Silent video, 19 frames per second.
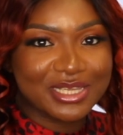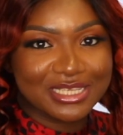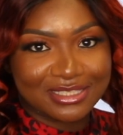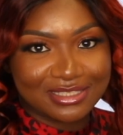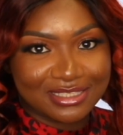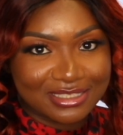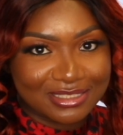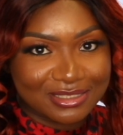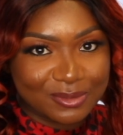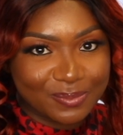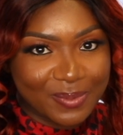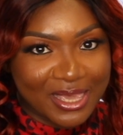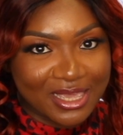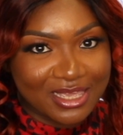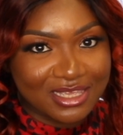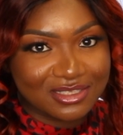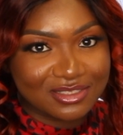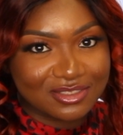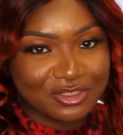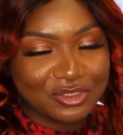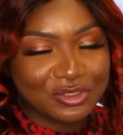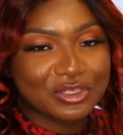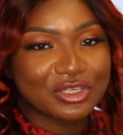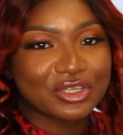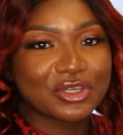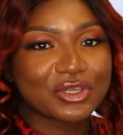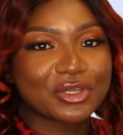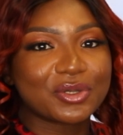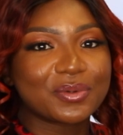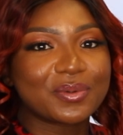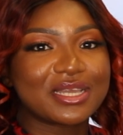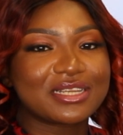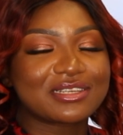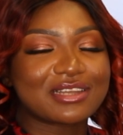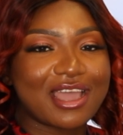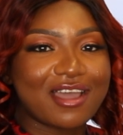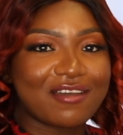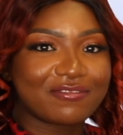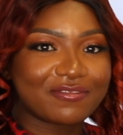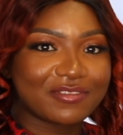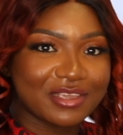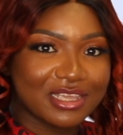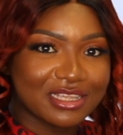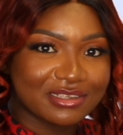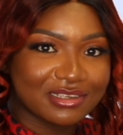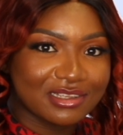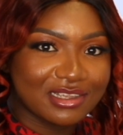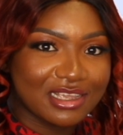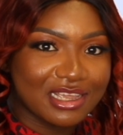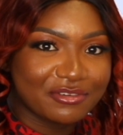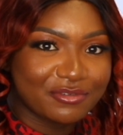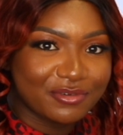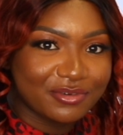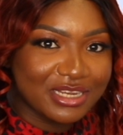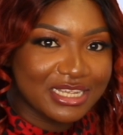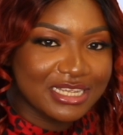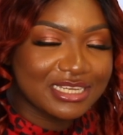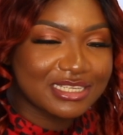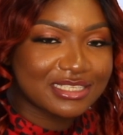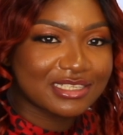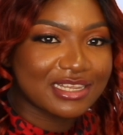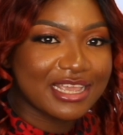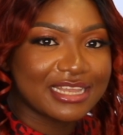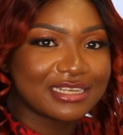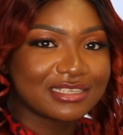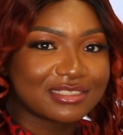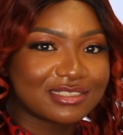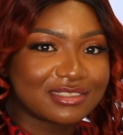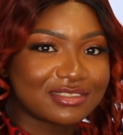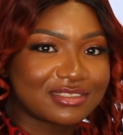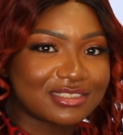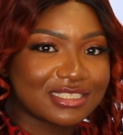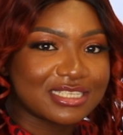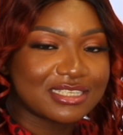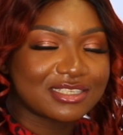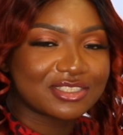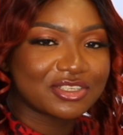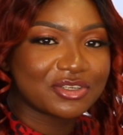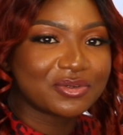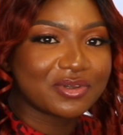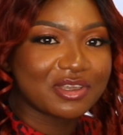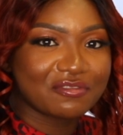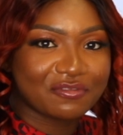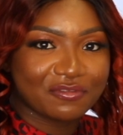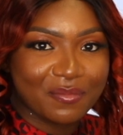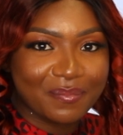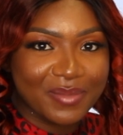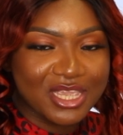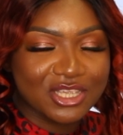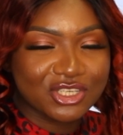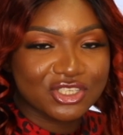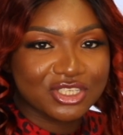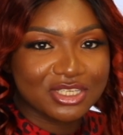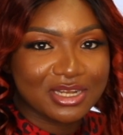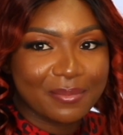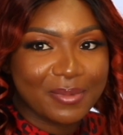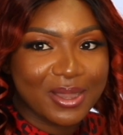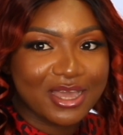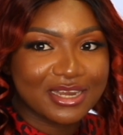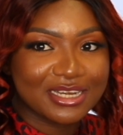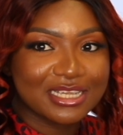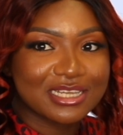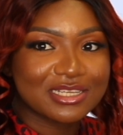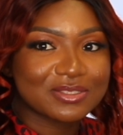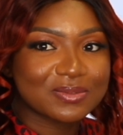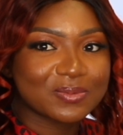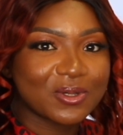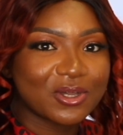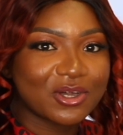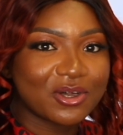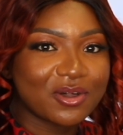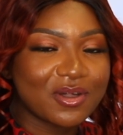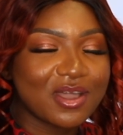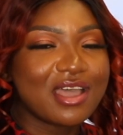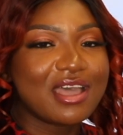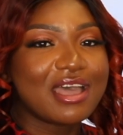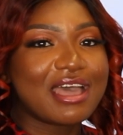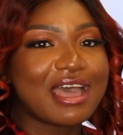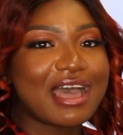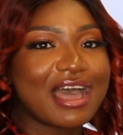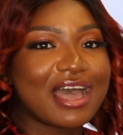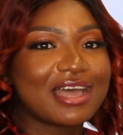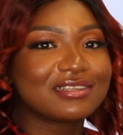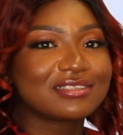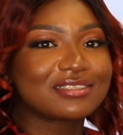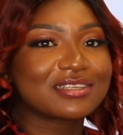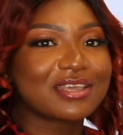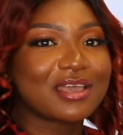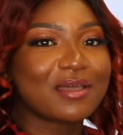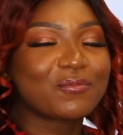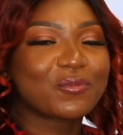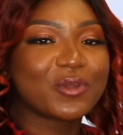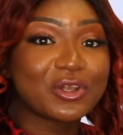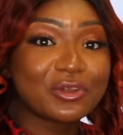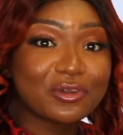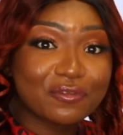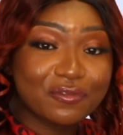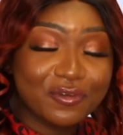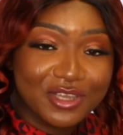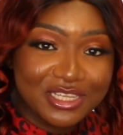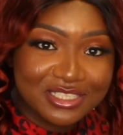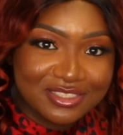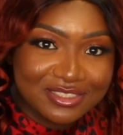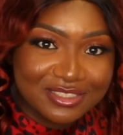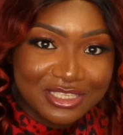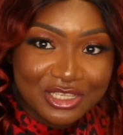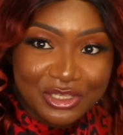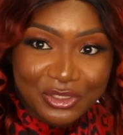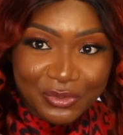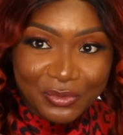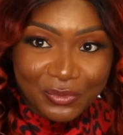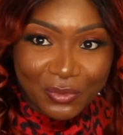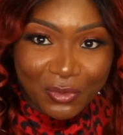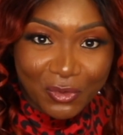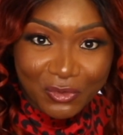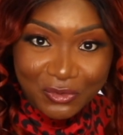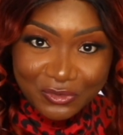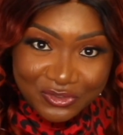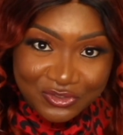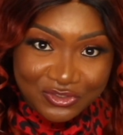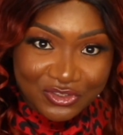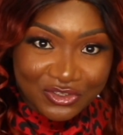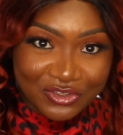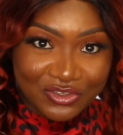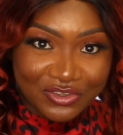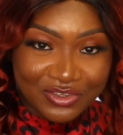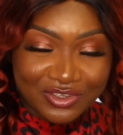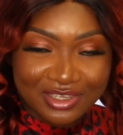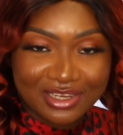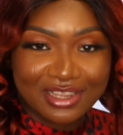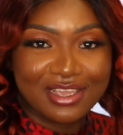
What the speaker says: is theSPACE. You can go and have a read and detailed information about it as well. And we look forward to seeing you all soon.